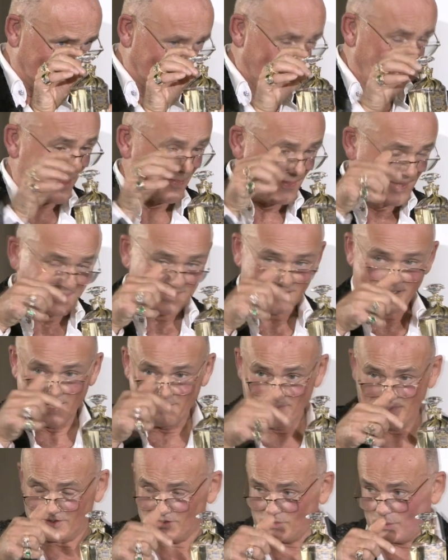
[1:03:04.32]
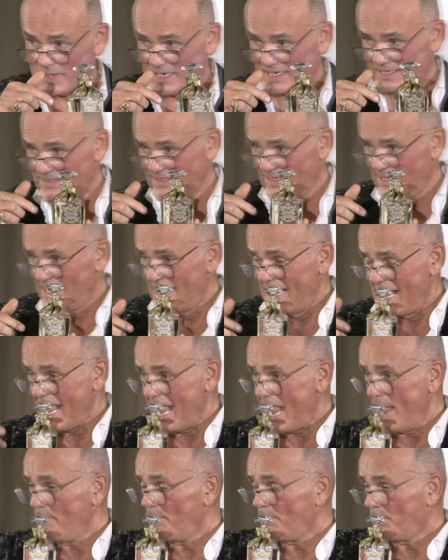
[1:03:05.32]
at this time, this Queen,
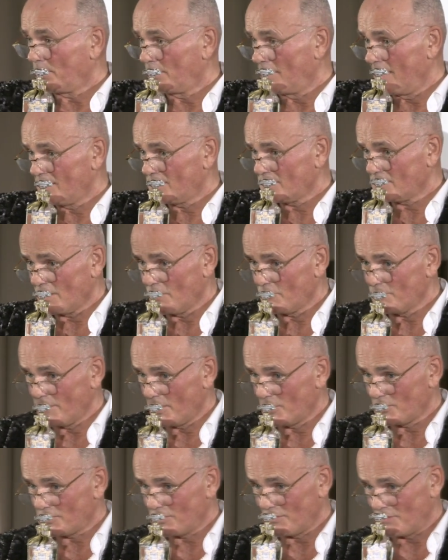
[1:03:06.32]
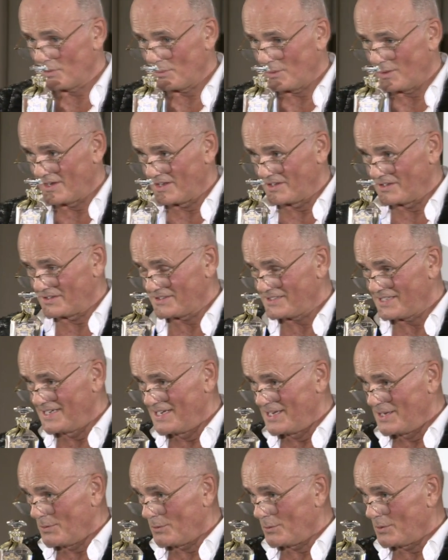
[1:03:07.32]
empress of most of the world,
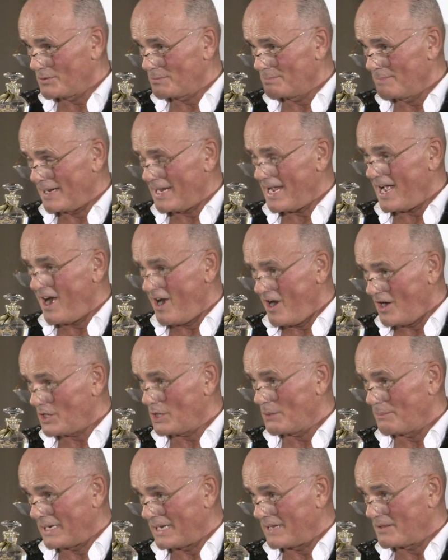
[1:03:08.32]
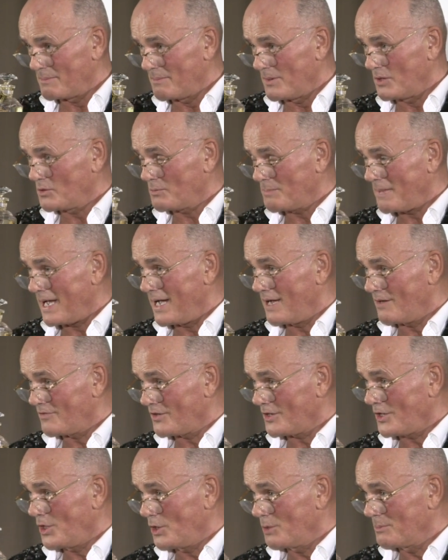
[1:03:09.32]
was arguably the most powerful
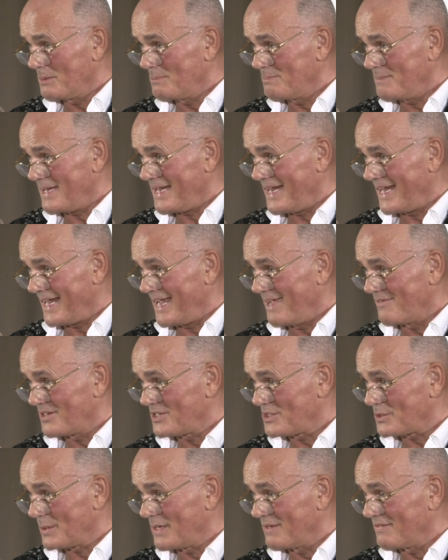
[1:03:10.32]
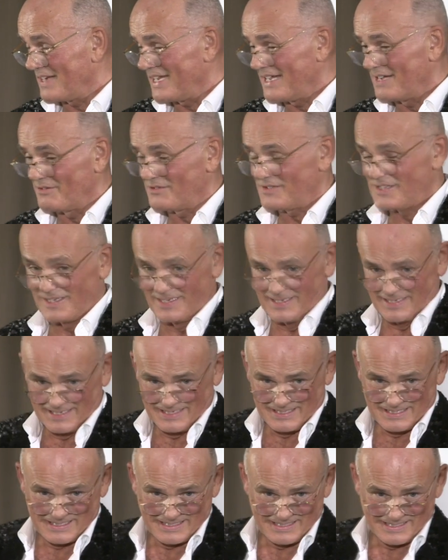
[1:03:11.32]
human being ever to have lived.
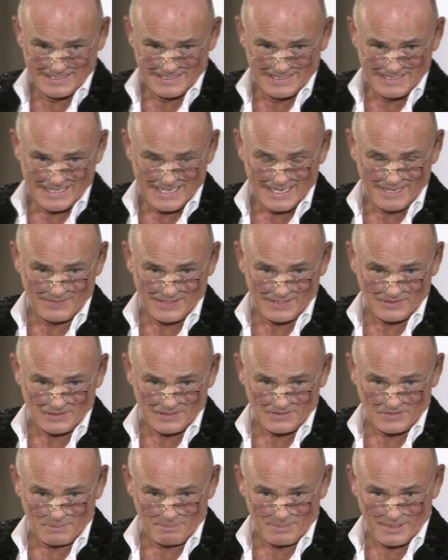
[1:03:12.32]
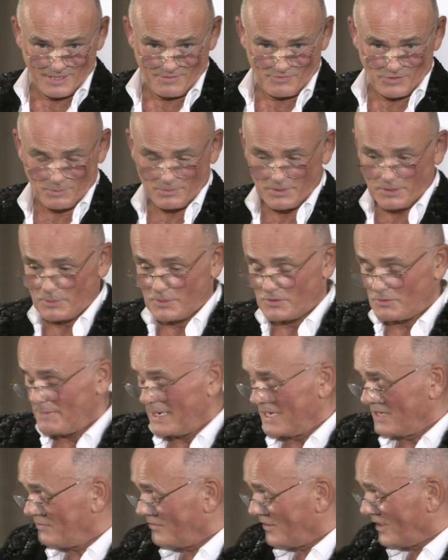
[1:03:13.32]
And this is the perfume that was
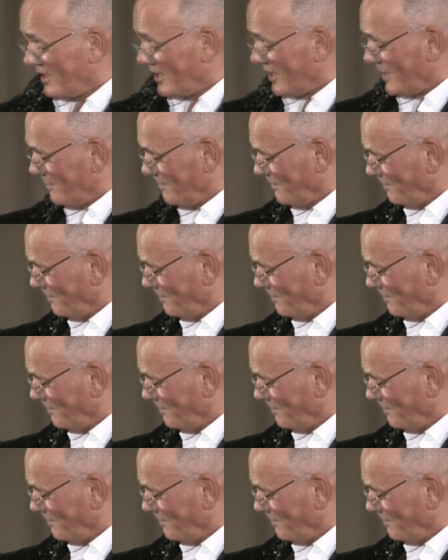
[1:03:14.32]
made for her.